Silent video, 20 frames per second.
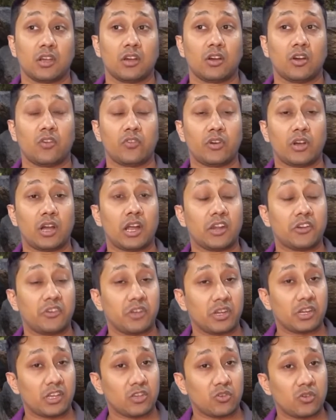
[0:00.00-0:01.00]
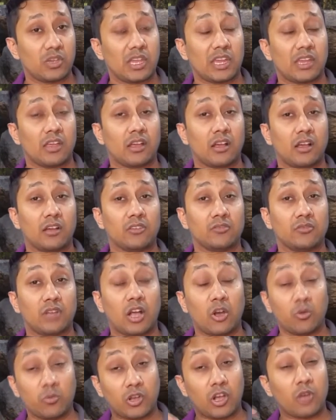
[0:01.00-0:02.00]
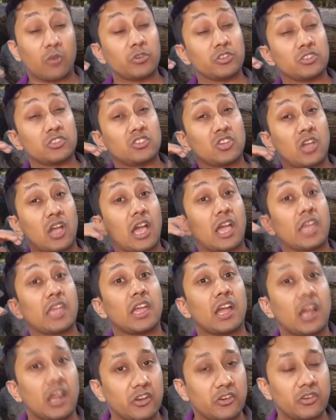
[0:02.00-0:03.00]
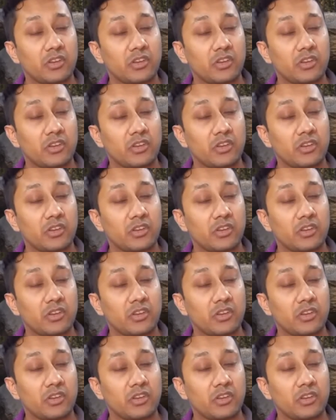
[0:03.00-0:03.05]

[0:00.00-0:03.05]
of a heart rate are you get, how much is your high heart